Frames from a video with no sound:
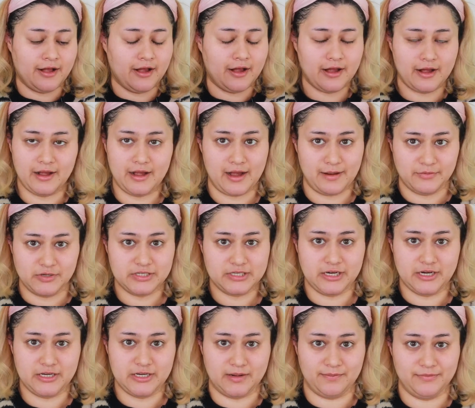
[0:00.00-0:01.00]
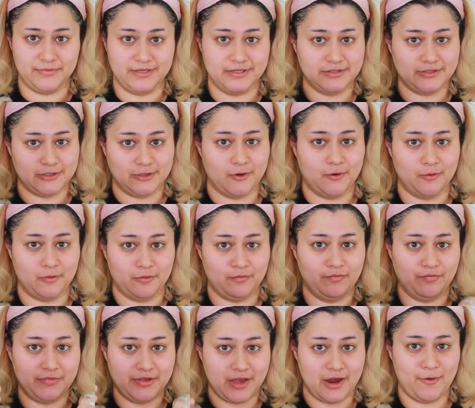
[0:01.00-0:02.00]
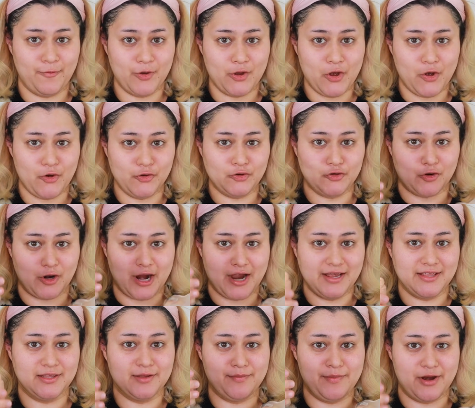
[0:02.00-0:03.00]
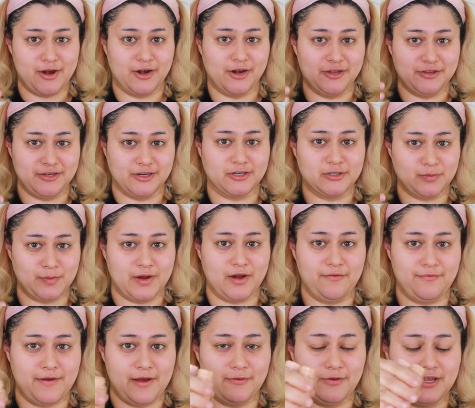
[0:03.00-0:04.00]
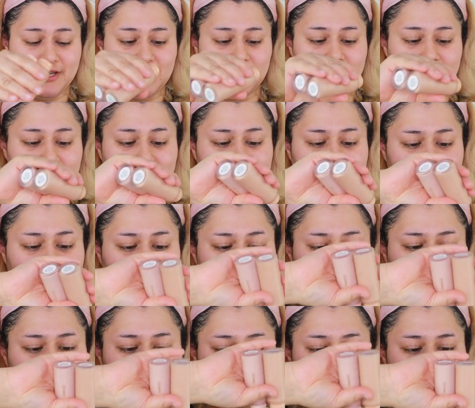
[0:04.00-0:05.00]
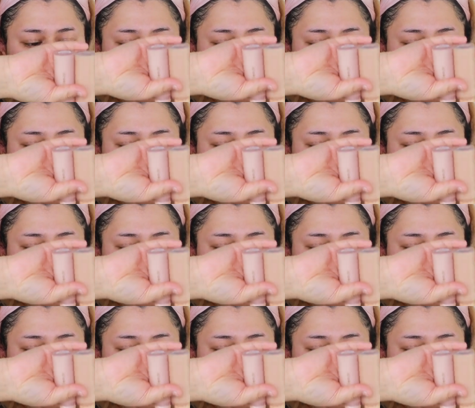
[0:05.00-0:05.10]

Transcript: I'm just gonna dump this. So here we go, trying the Meredith Duxbury foundation method.